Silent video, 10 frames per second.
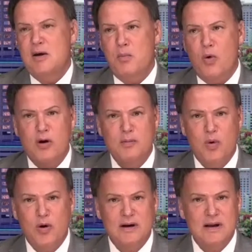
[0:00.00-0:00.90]
more
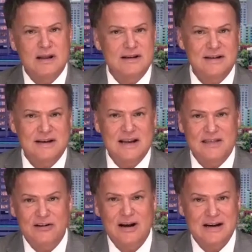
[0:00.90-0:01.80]
important, listen,
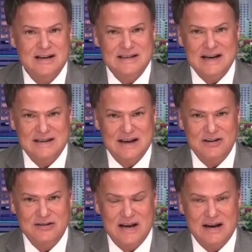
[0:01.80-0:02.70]
they're not going to take down
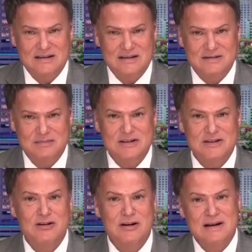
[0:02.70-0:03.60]
your taxes, but
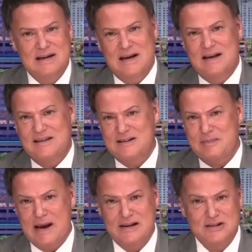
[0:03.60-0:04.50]
during this
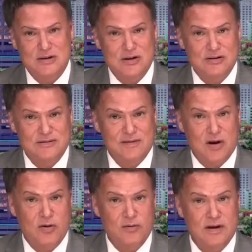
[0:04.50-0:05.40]
past 2 years of
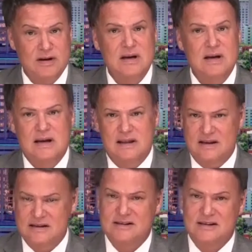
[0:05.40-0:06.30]
COVID,
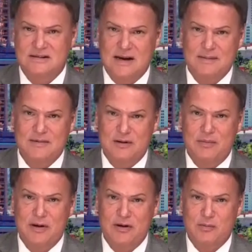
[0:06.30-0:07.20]
this is the time to
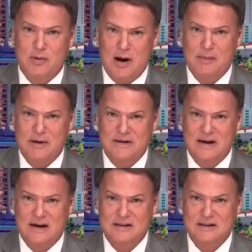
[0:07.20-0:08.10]
appeal your property
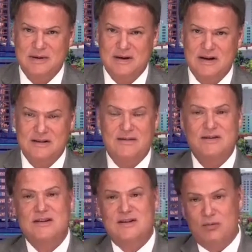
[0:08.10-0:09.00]
taxes because
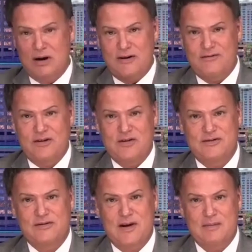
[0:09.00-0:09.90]
obviously the revenues
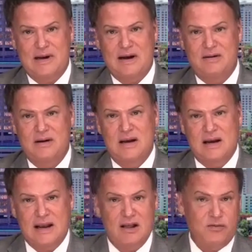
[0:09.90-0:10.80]
have come down.
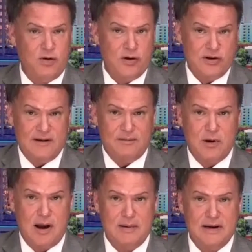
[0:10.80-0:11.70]
California, you have
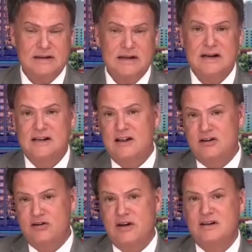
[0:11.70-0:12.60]
Prop 18 and
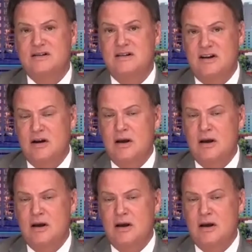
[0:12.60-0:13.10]
other things to,